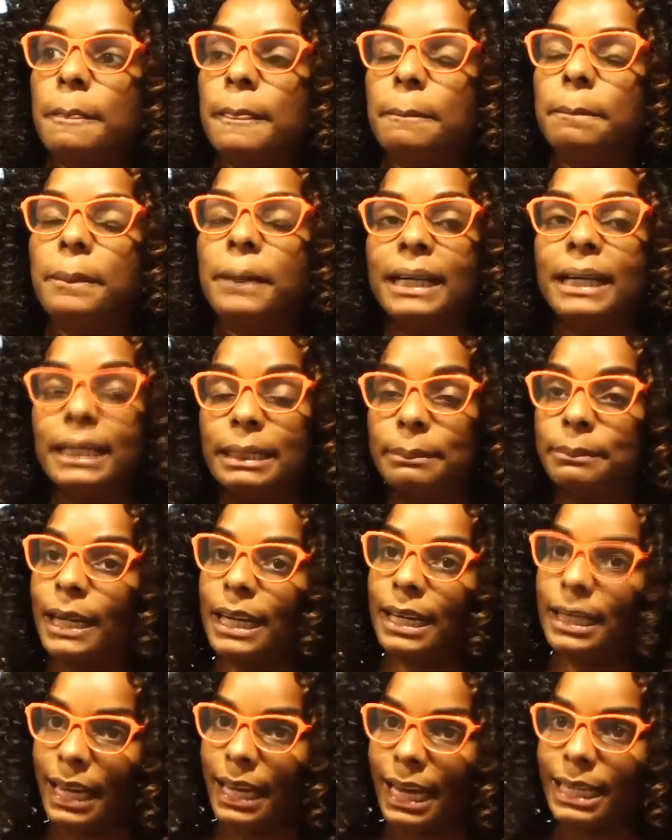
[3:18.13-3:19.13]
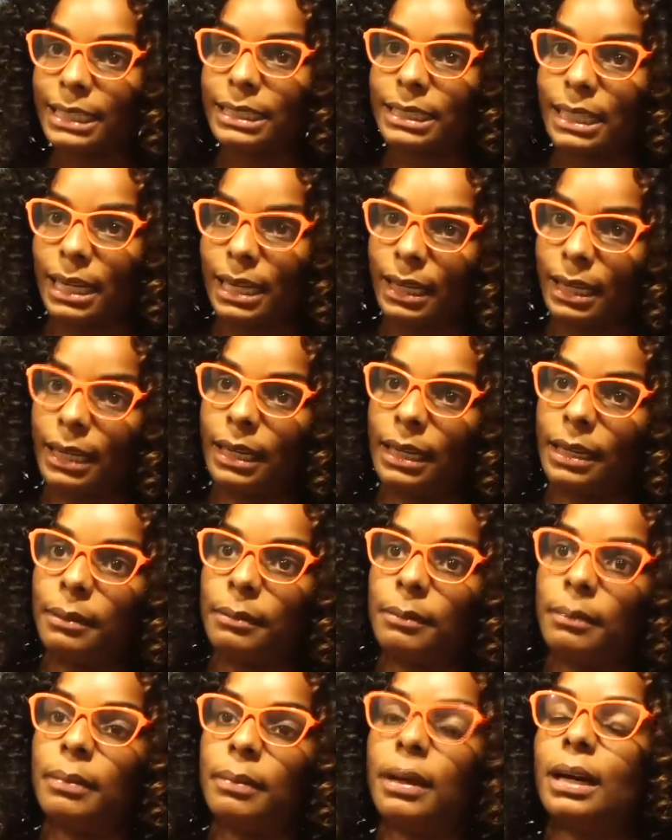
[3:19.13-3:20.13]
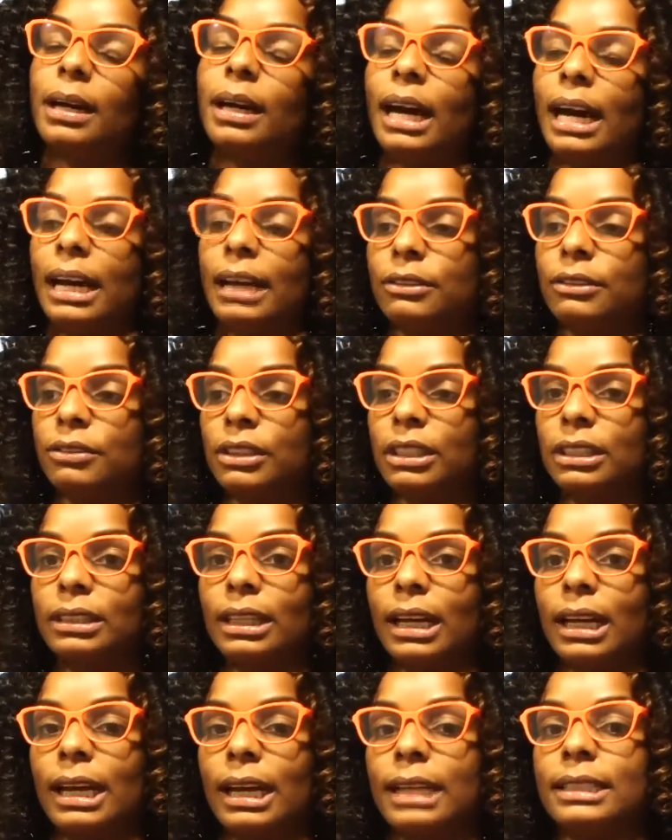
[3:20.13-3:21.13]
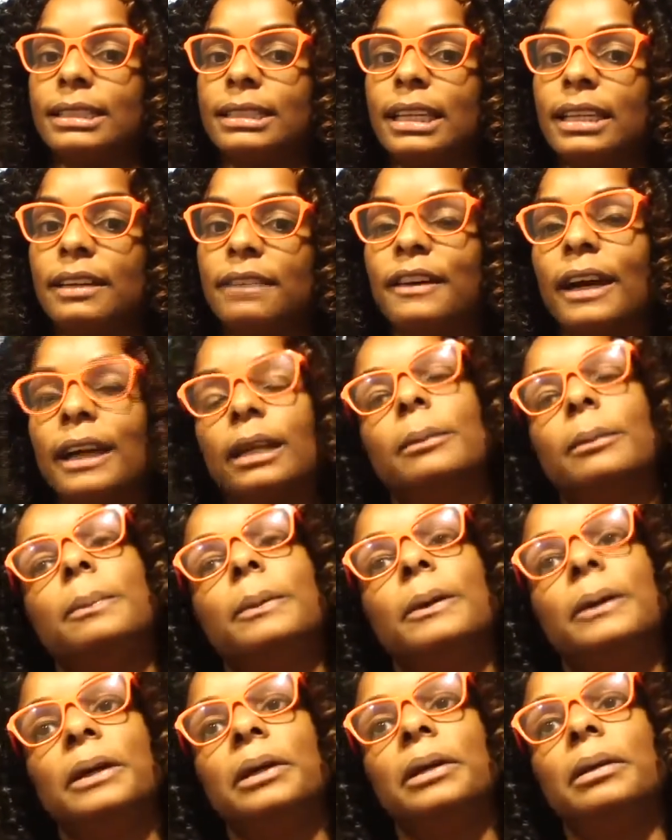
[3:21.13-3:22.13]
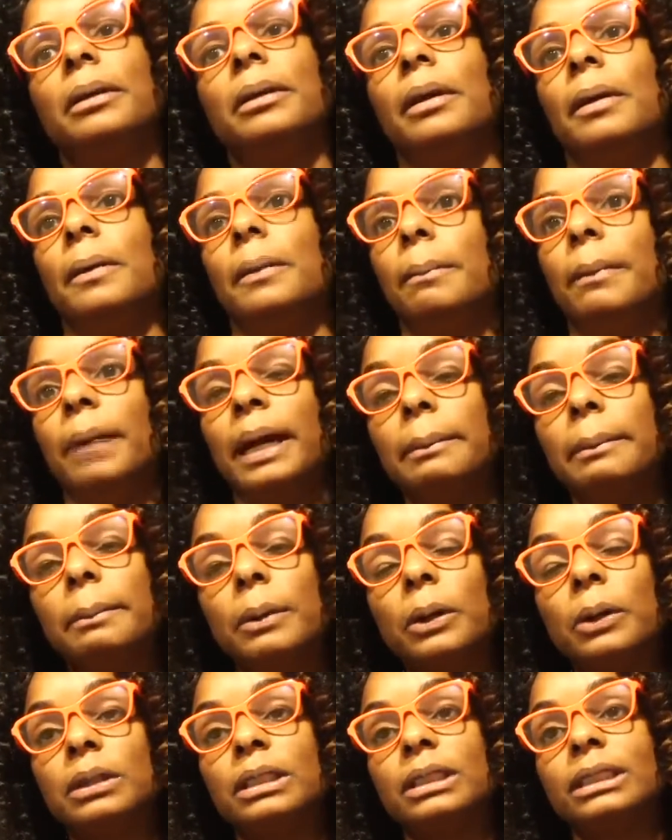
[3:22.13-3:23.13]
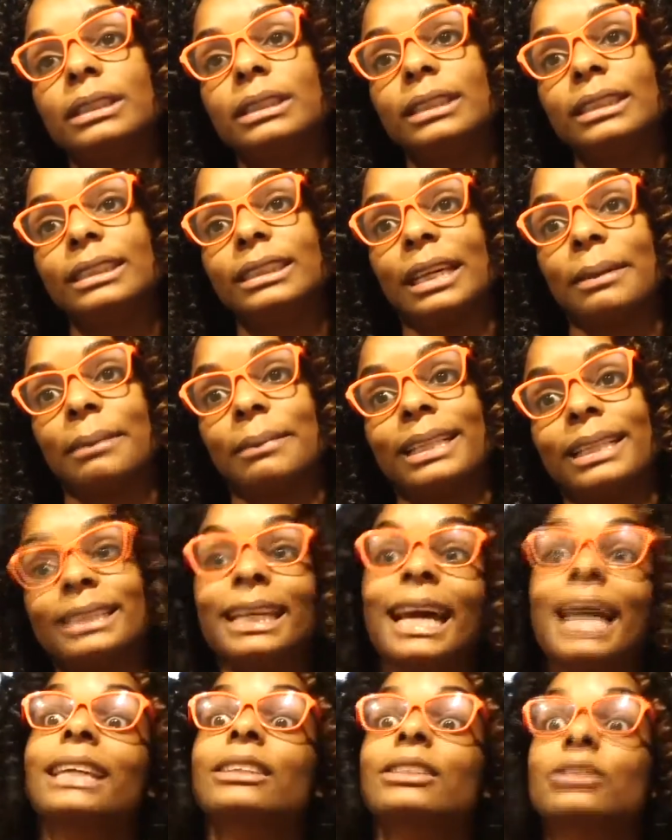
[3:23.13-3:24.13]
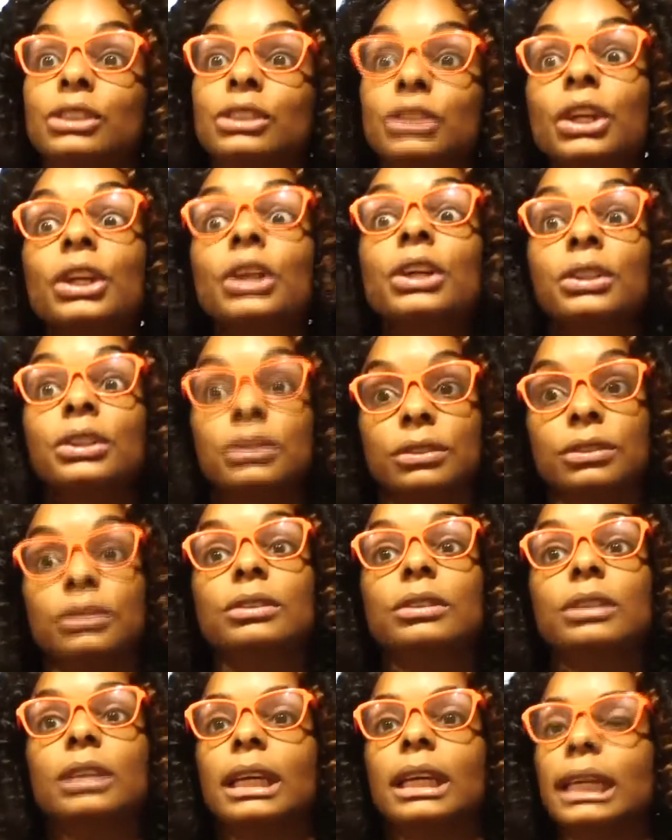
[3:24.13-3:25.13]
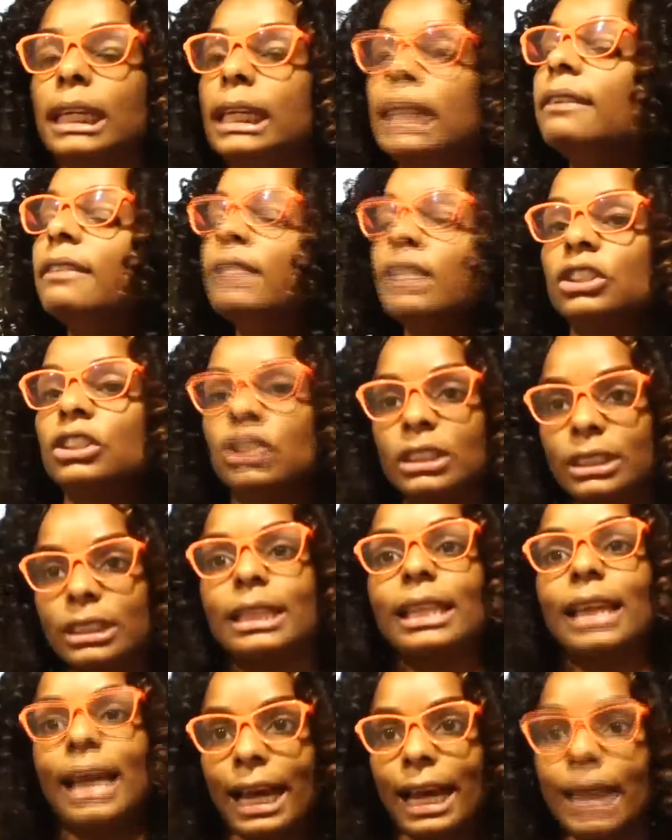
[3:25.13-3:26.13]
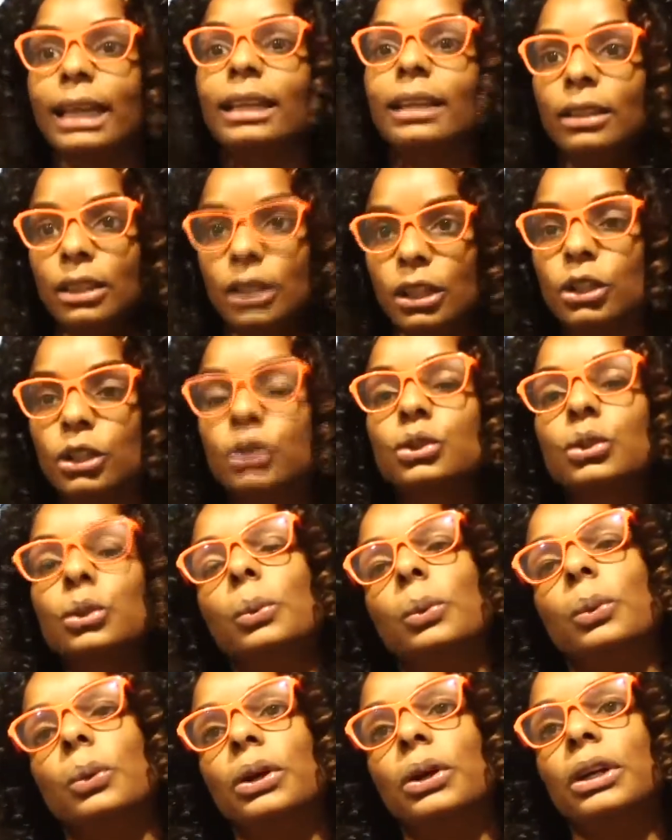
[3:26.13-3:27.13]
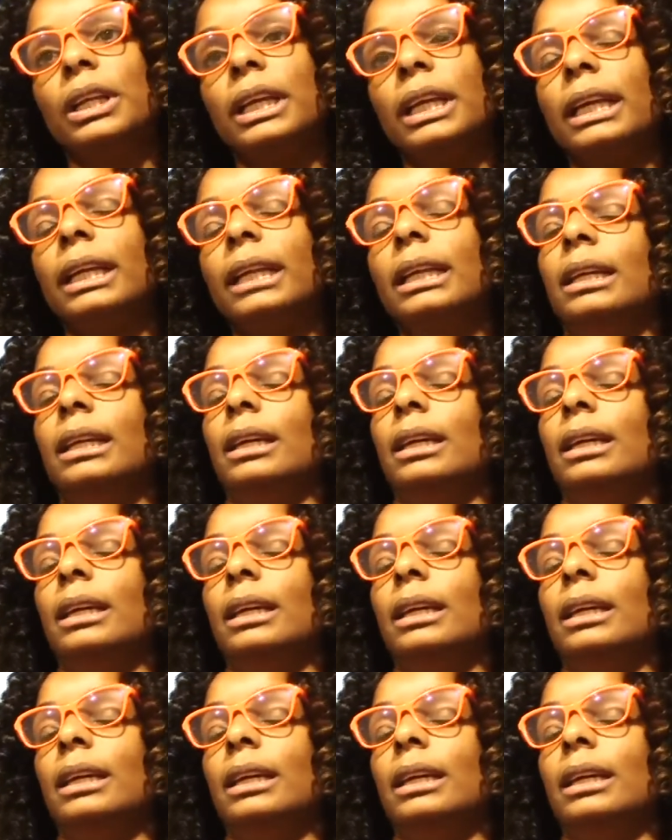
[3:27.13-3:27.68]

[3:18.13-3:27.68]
But by that time, I realized that if I could put my bonuses and my tax returns, even just that, toward it,